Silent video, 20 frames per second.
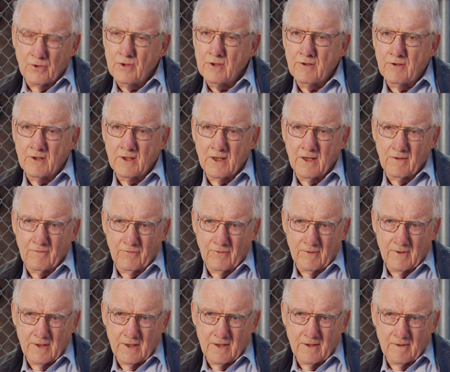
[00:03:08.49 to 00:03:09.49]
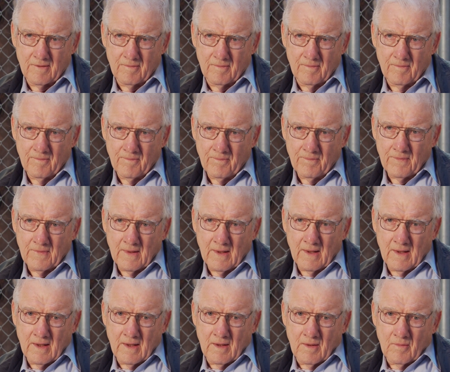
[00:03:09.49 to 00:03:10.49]
good thing for them
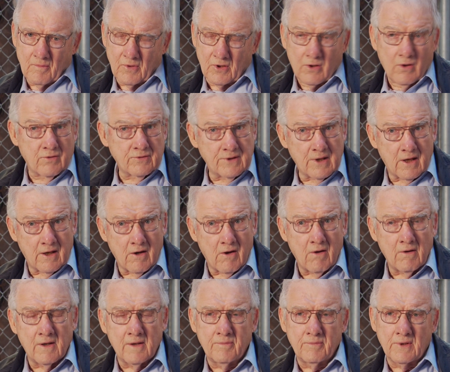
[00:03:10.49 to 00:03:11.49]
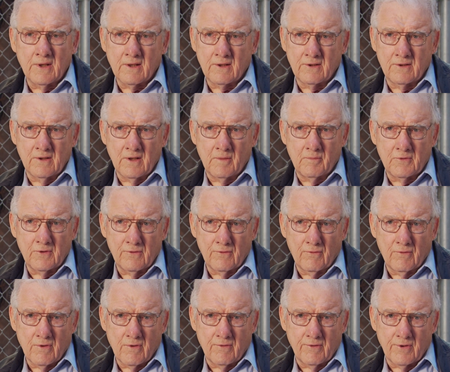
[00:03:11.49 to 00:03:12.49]
because not all of them got to come to the
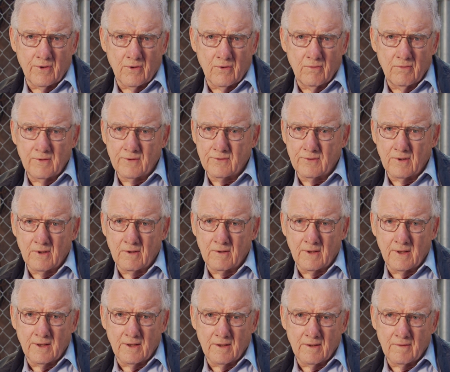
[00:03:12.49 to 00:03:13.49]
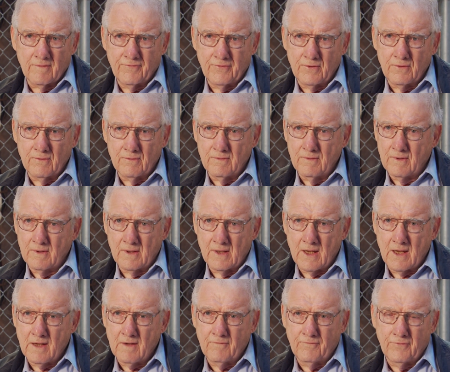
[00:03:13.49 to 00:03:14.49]
rodeo, and certainly a few a
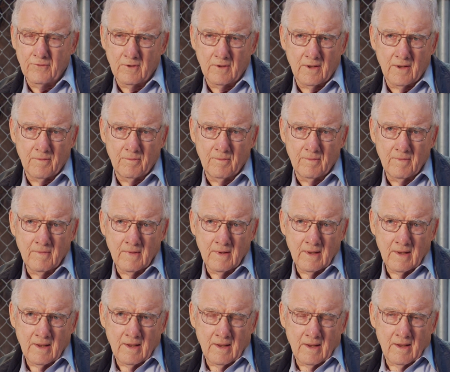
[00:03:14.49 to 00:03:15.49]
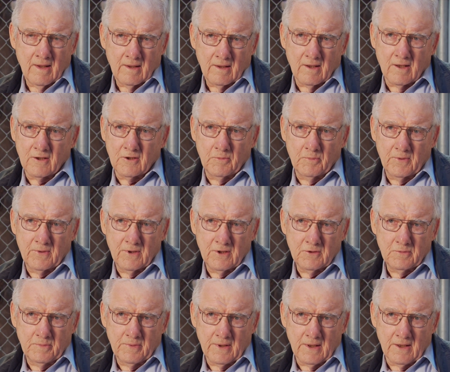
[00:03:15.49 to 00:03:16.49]
handful of them got to participate in